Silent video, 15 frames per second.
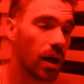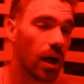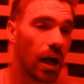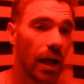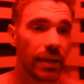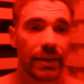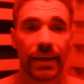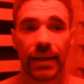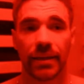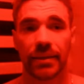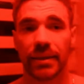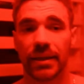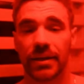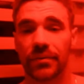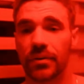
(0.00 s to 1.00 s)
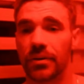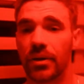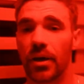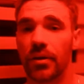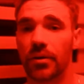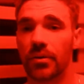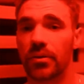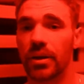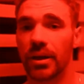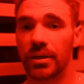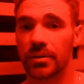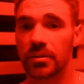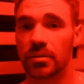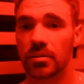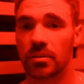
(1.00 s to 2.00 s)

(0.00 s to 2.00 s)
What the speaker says: I can't think of another thing